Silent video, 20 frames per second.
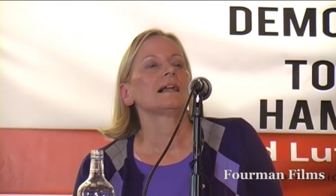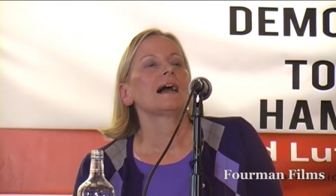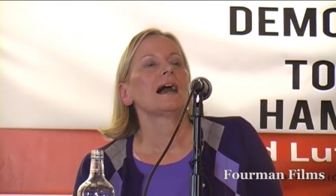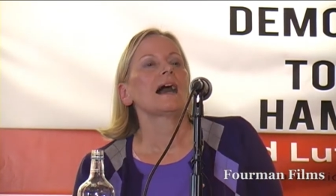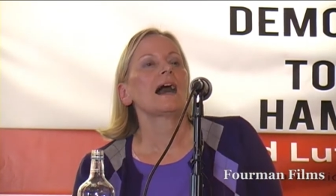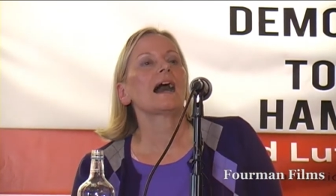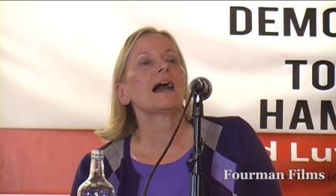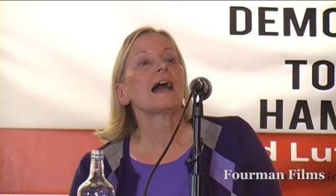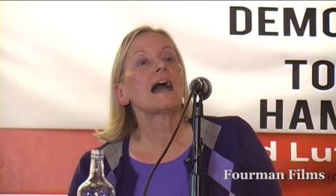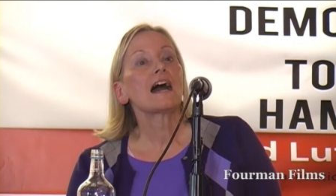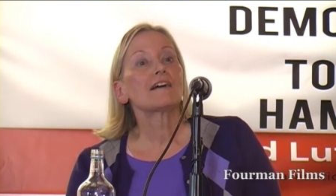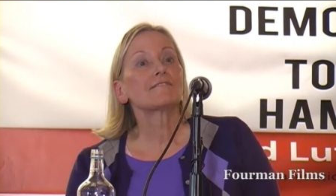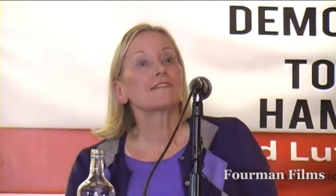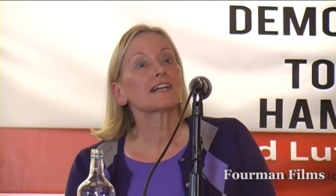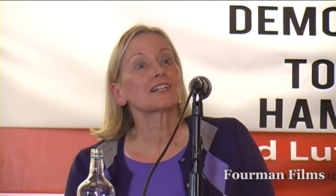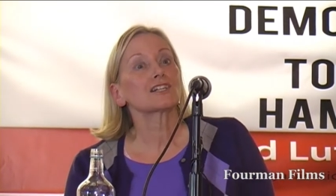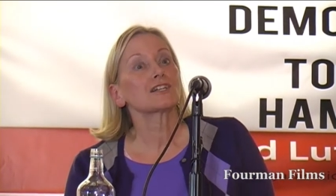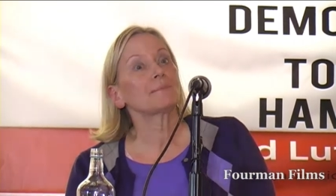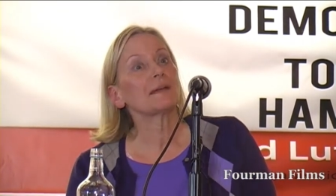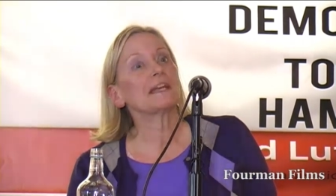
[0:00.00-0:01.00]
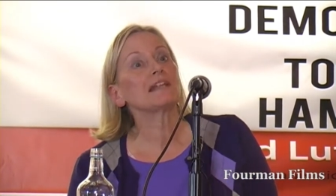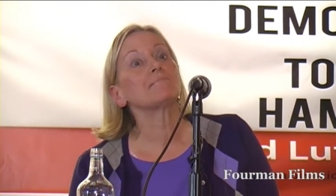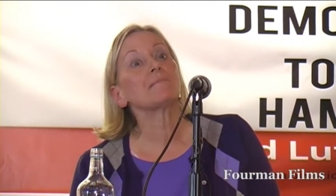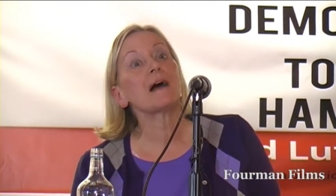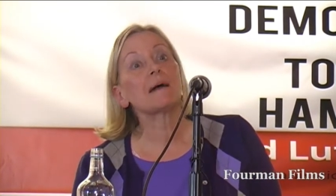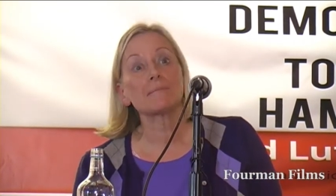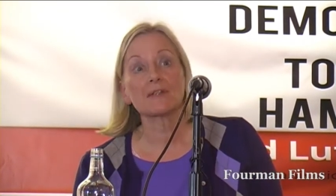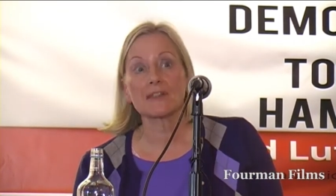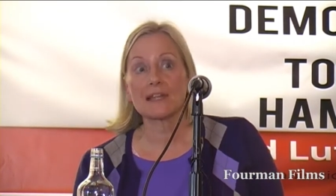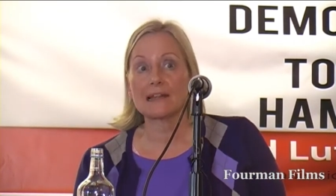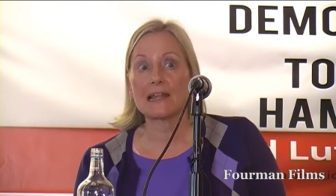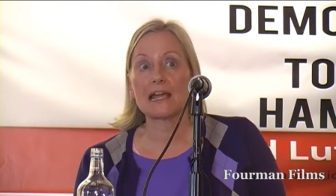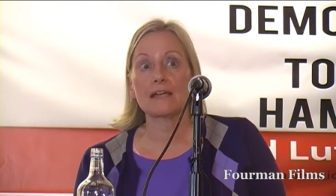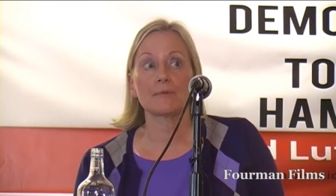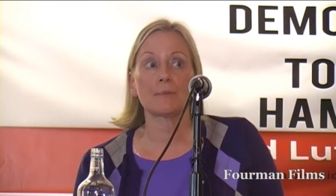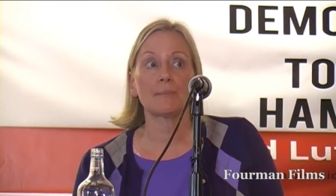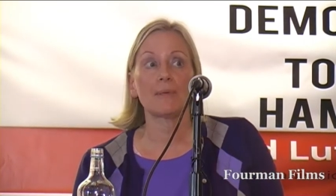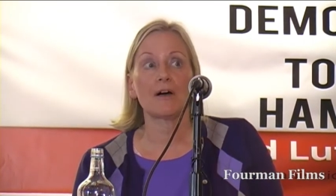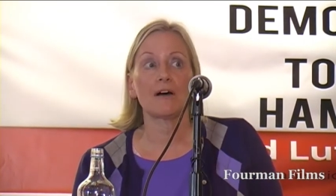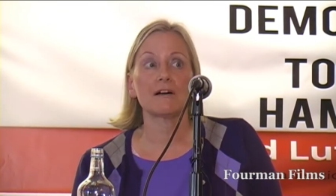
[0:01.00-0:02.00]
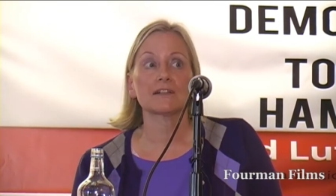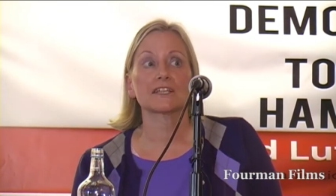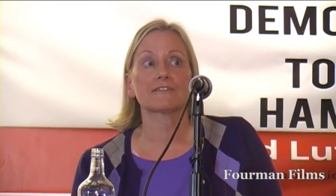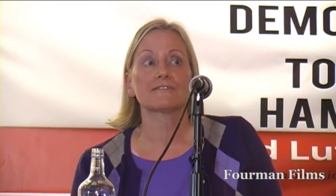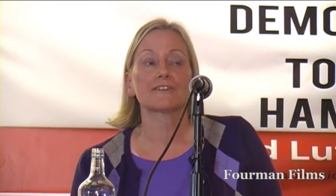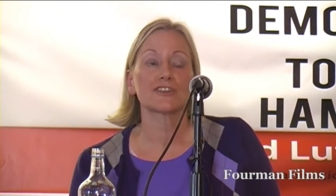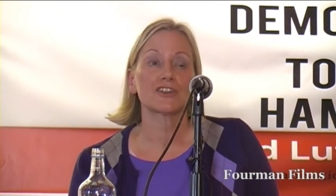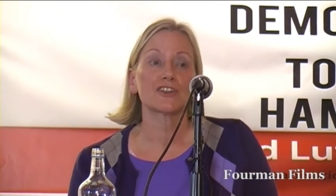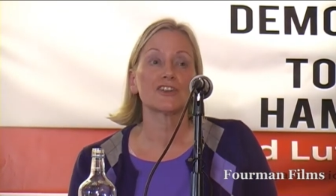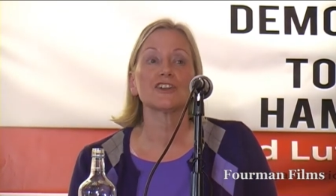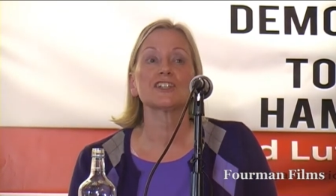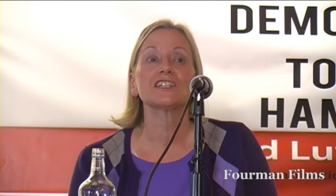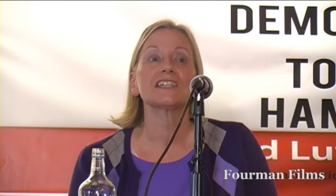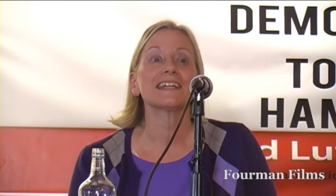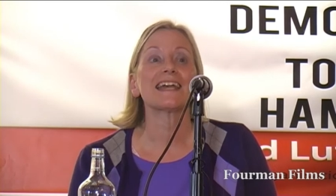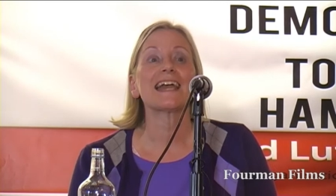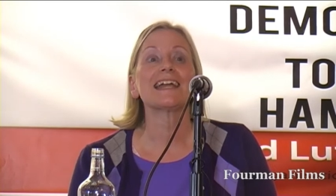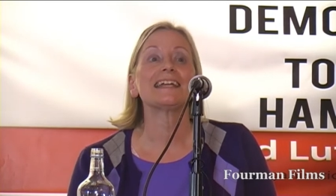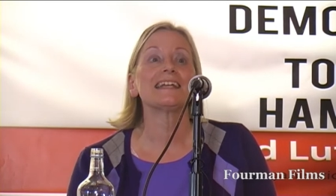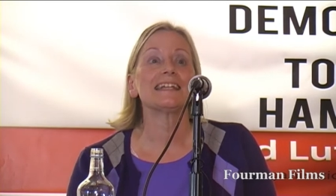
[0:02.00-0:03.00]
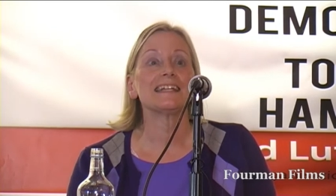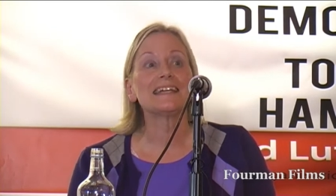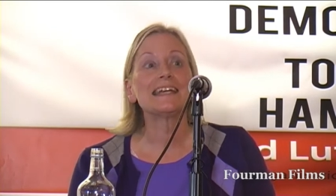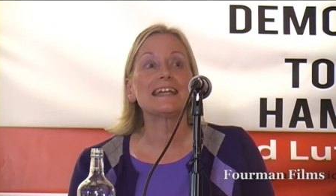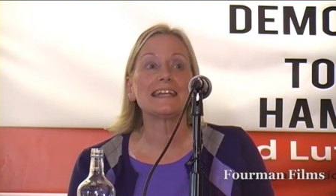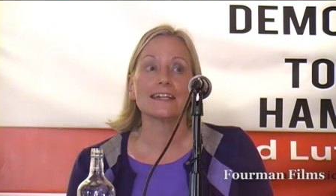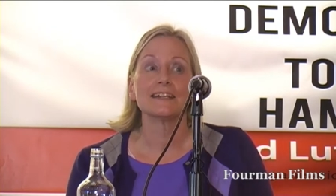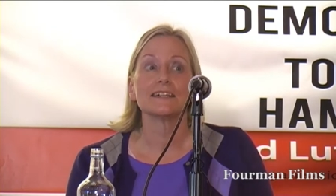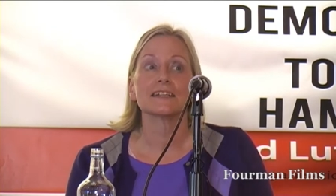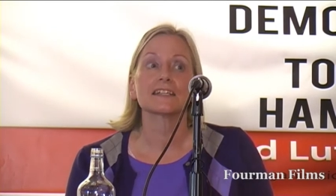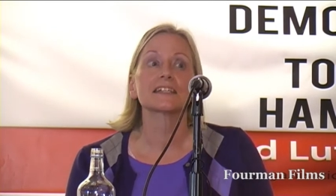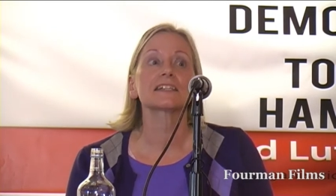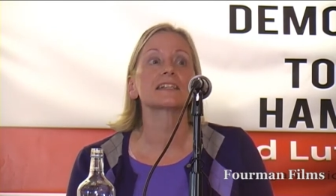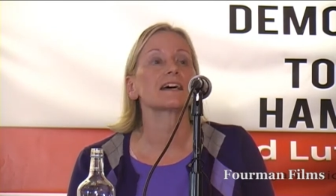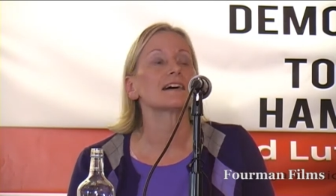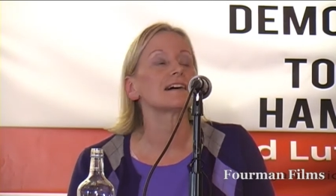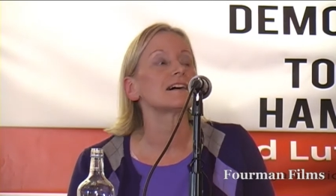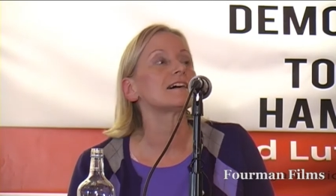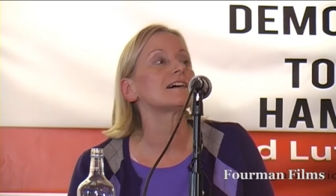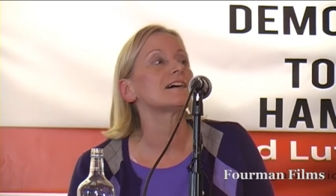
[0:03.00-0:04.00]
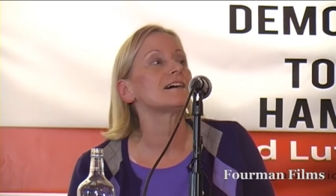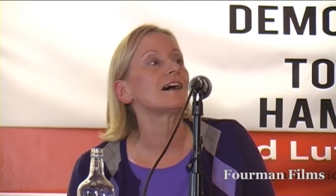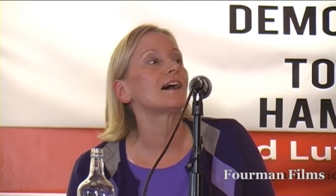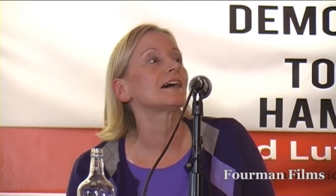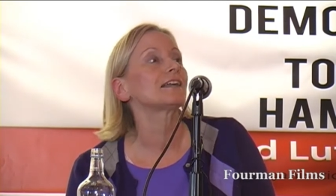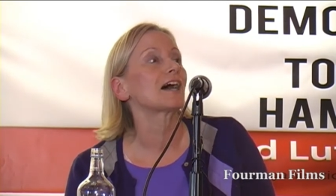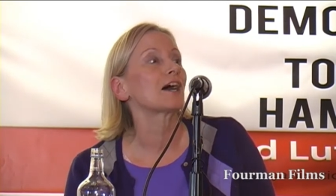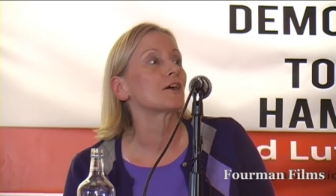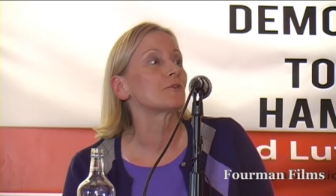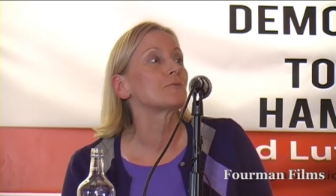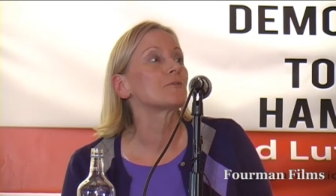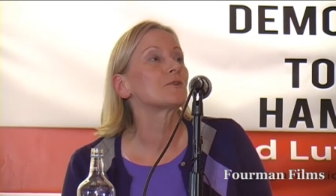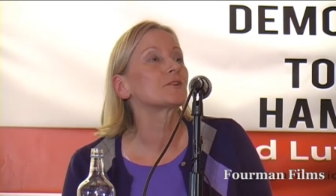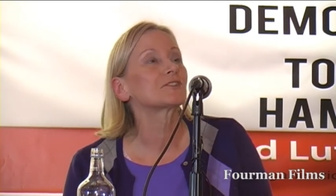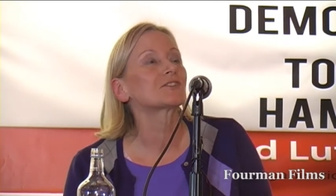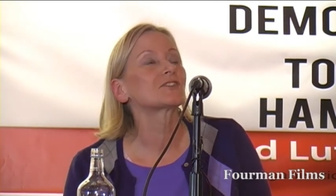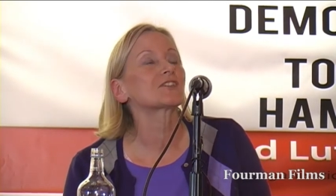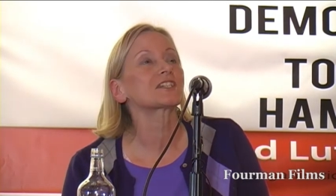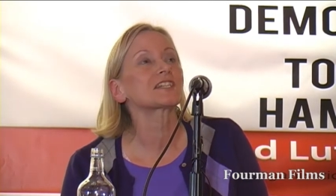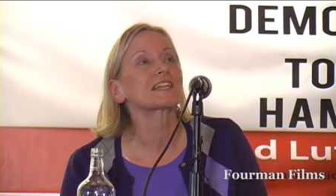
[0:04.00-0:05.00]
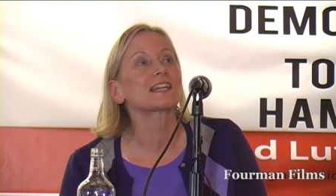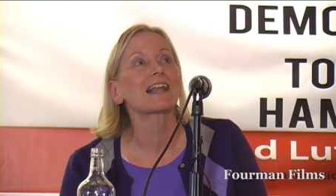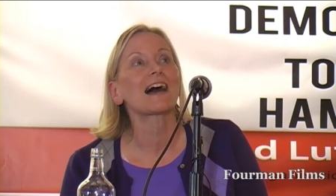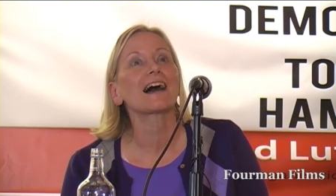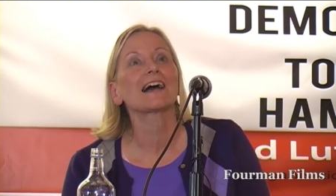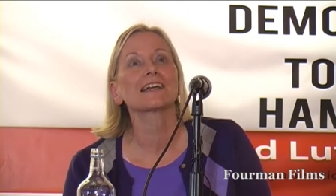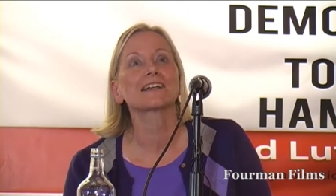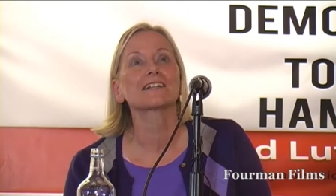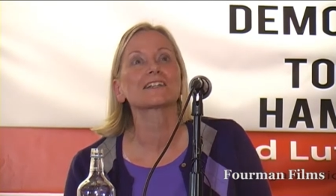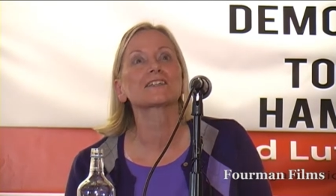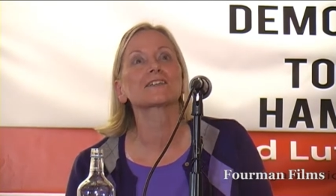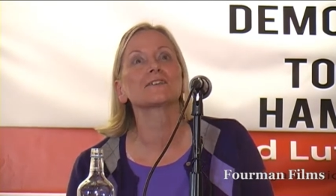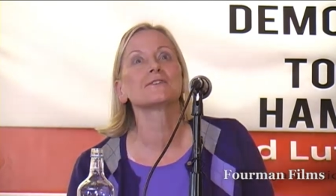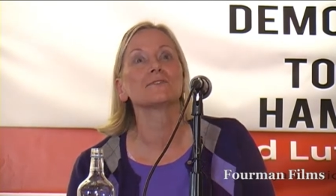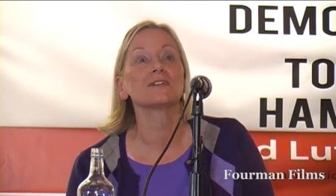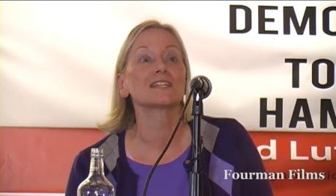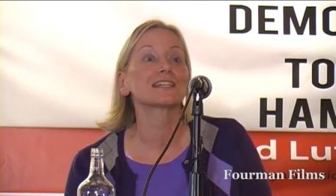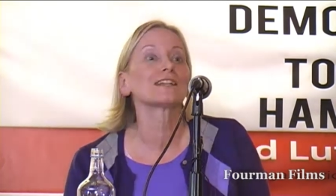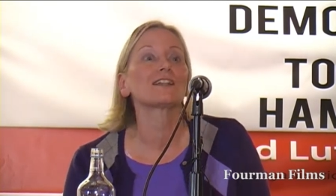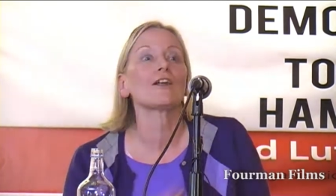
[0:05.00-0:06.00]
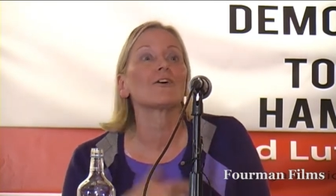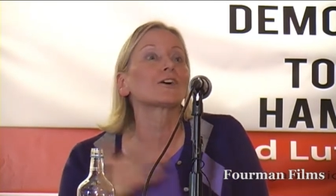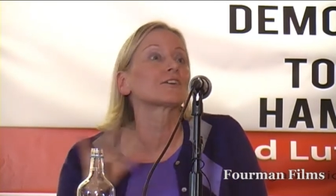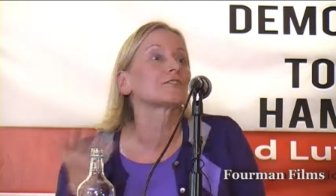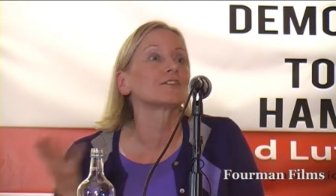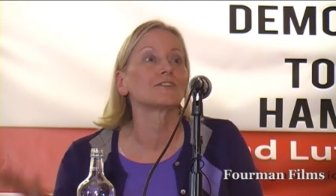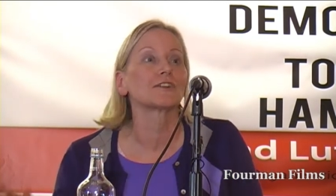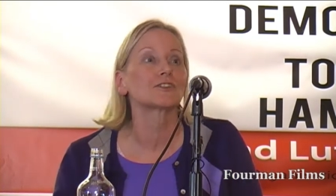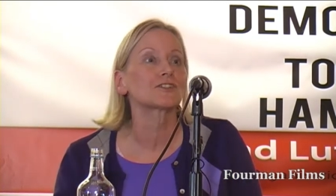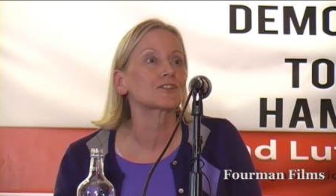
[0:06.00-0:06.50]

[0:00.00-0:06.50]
I have actually been a member of the Labour Party for 38 years, and I would just like to, it's longer than the